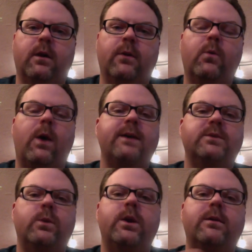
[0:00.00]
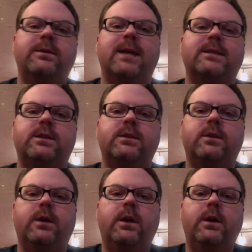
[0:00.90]
Otherwise, we are destined
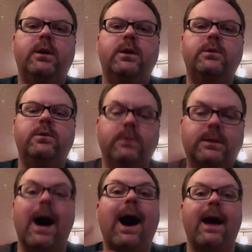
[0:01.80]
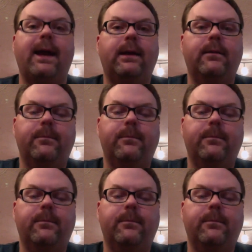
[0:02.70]
to die.